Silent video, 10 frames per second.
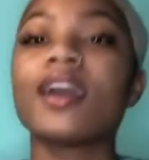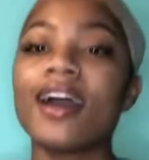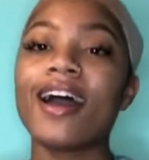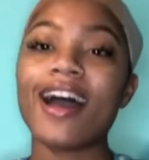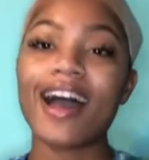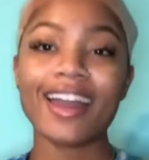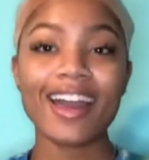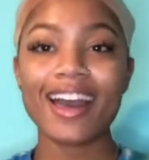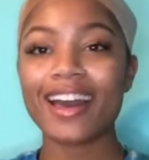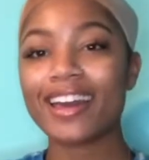Hi
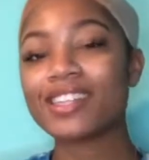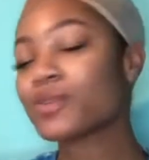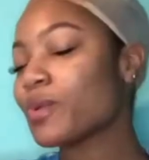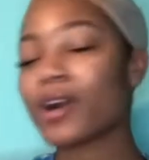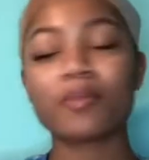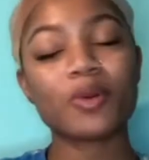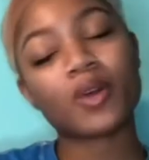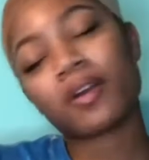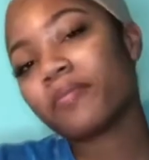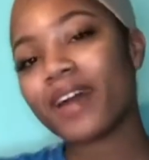guys,
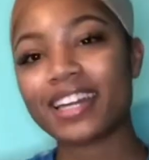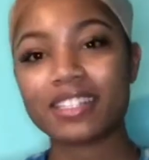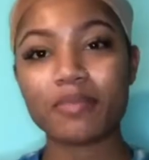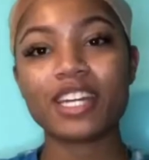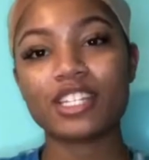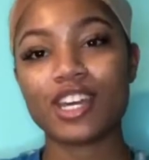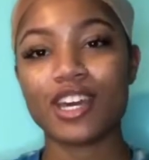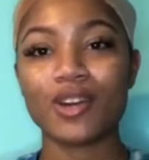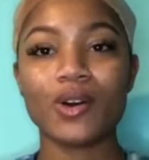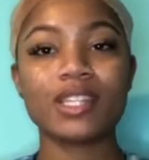welcome back to my
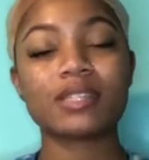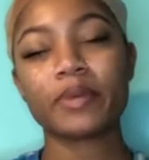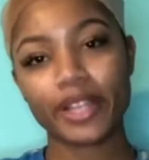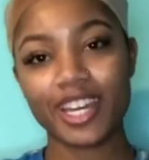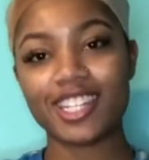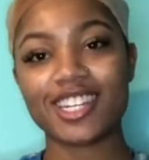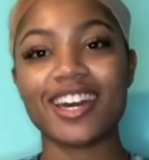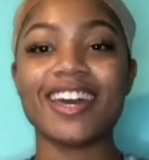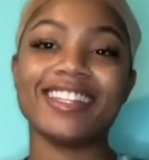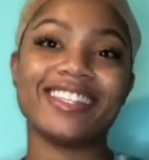channel. It's Malaysia,
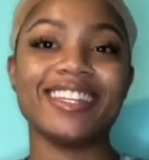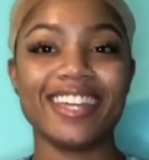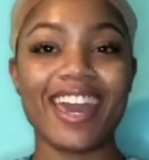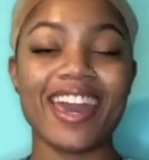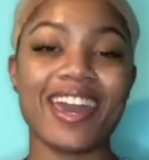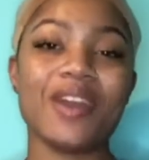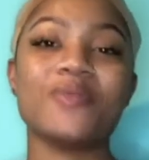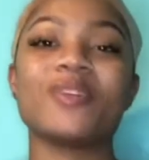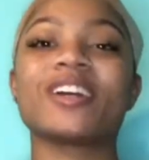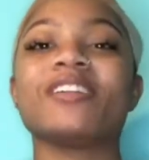and today
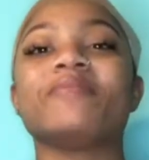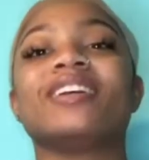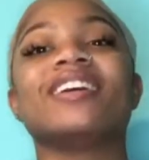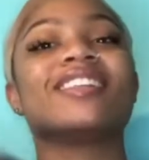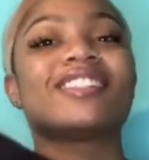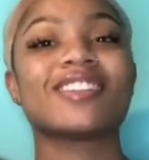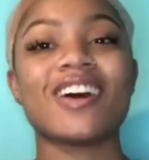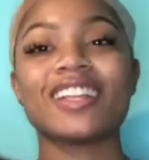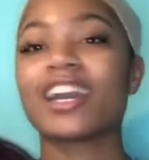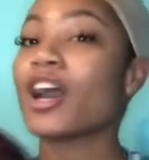we're going to be
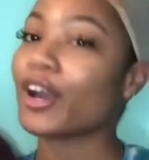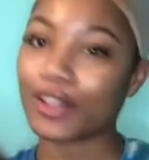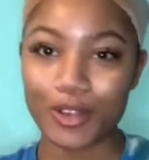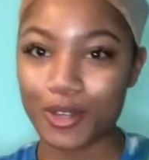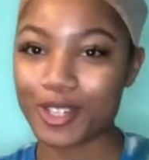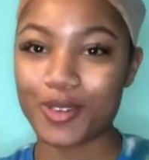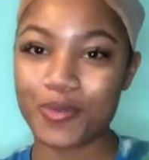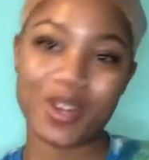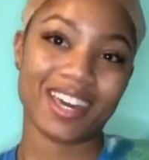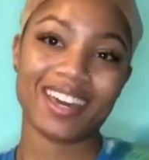installing a closure
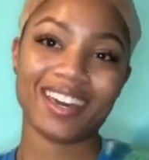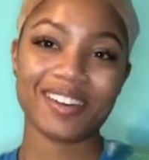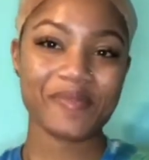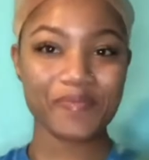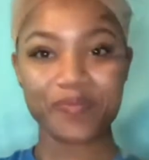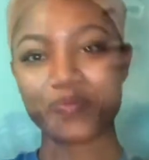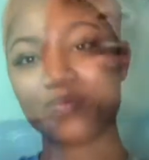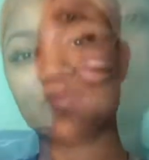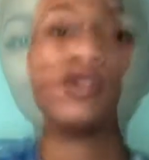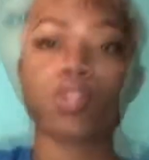wig.
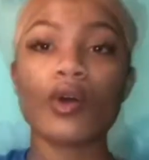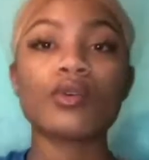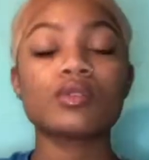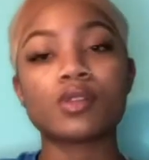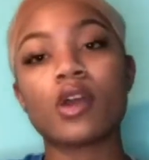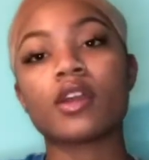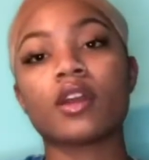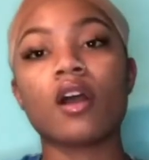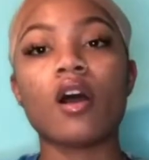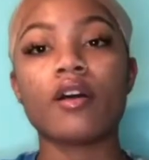So starting
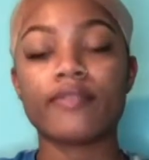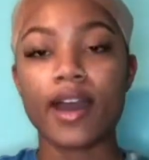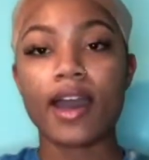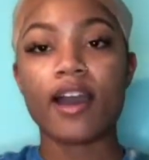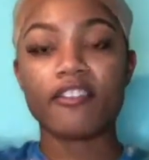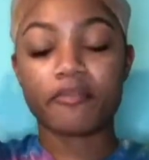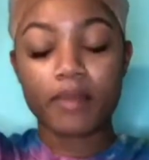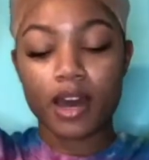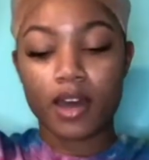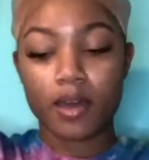off, I have
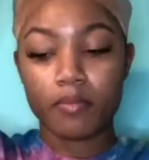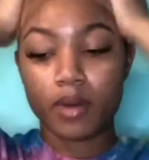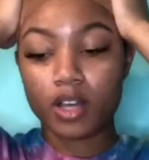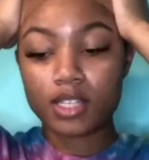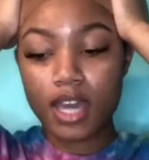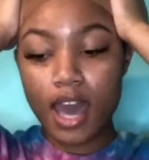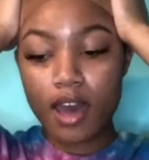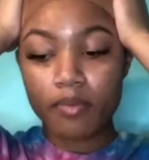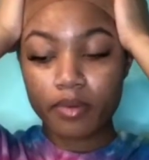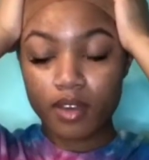my bald
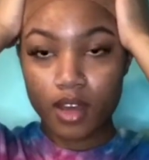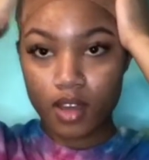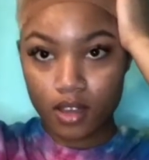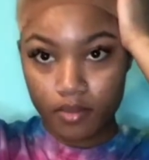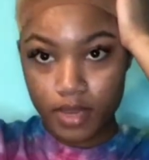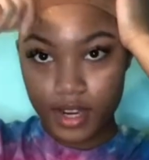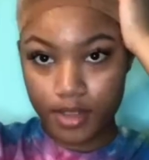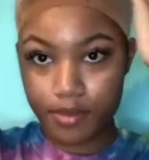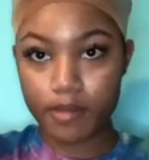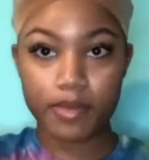cap and I
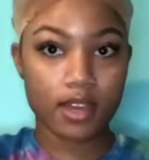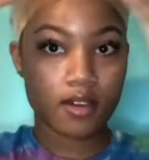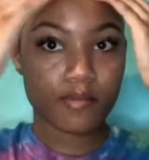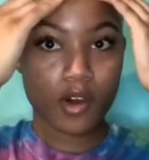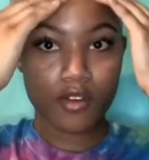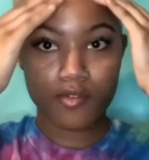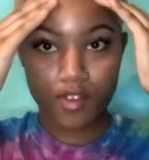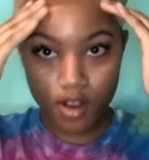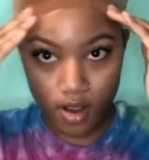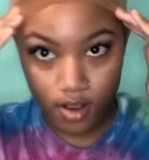put makeup over